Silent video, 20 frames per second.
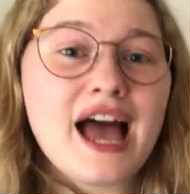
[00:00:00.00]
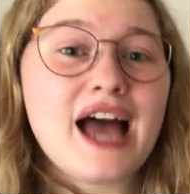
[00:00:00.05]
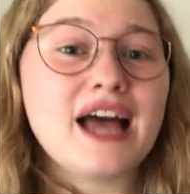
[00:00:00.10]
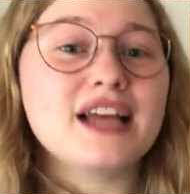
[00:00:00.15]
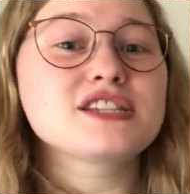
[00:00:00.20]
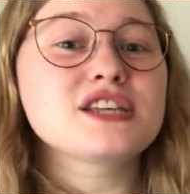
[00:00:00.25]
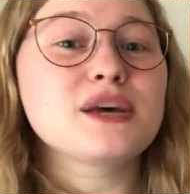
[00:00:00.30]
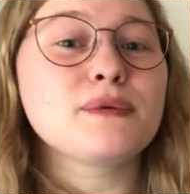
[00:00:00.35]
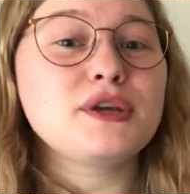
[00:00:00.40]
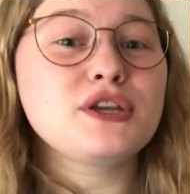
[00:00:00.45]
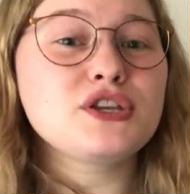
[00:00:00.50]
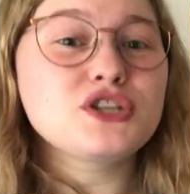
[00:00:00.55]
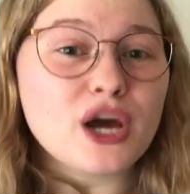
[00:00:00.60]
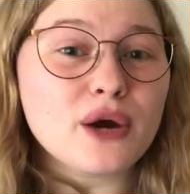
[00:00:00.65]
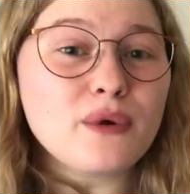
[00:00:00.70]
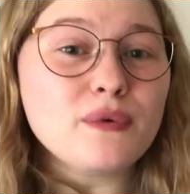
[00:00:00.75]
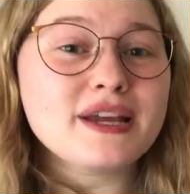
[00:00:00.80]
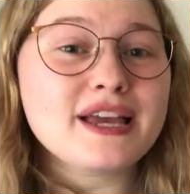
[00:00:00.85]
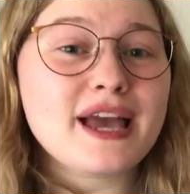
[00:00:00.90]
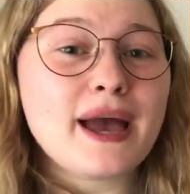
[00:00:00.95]
and so we
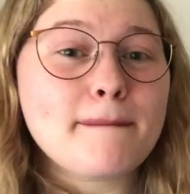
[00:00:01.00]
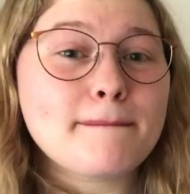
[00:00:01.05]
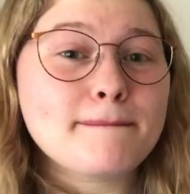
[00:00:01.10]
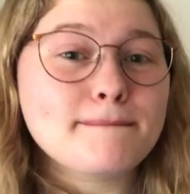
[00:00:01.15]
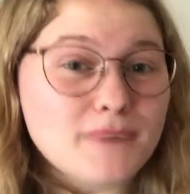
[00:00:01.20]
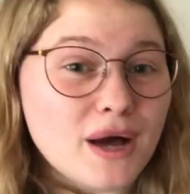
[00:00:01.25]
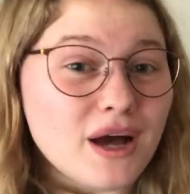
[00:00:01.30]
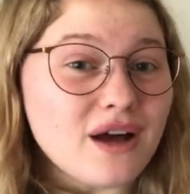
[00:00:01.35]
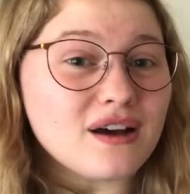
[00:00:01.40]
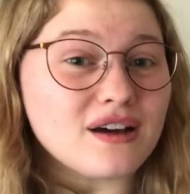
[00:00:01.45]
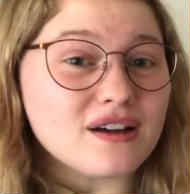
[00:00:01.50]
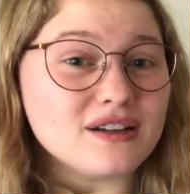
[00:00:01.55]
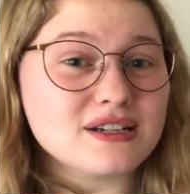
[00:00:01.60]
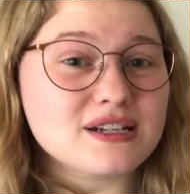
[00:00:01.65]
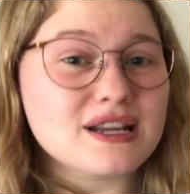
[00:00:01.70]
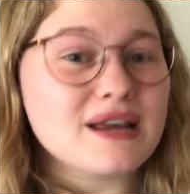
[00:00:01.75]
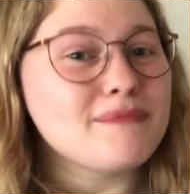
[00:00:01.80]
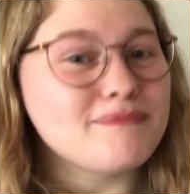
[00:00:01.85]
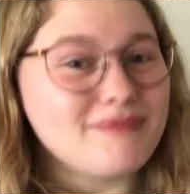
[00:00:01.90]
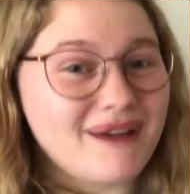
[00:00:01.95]
don't get
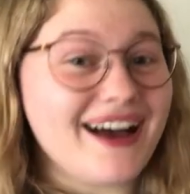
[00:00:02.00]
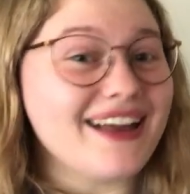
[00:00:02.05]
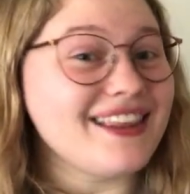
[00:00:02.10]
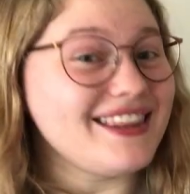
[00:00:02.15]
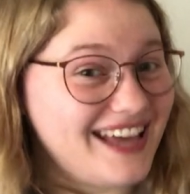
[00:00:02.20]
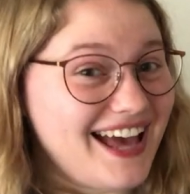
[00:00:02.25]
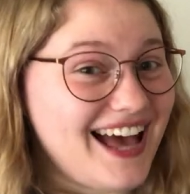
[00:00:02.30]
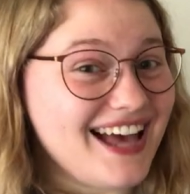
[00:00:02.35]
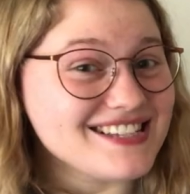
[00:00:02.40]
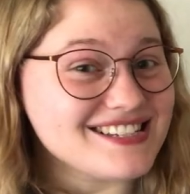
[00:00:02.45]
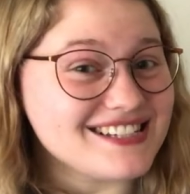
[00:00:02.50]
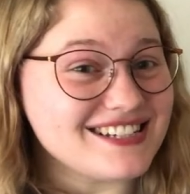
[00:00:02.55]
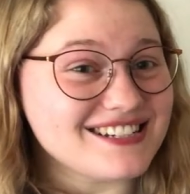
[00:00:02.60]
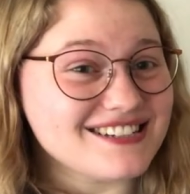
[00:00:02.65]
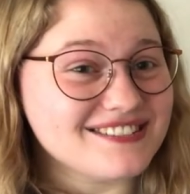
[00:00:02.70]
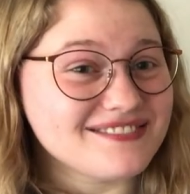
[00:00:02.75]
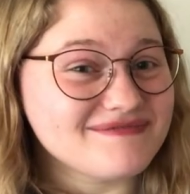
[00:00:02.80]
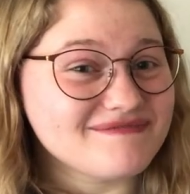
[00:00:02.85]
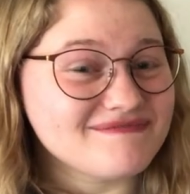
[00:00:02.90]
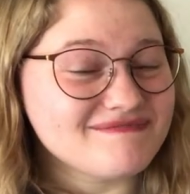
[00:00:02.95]
burned by the acid.